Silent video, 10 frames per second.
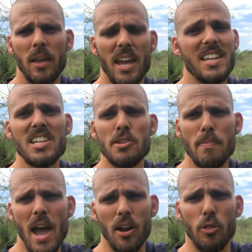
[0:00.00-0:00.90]
it doesn't
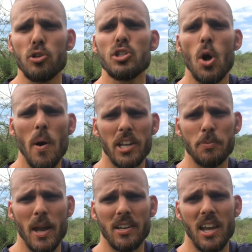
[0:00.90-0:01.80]
matter. There's no
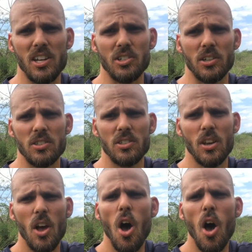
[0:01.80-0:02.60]
expectations.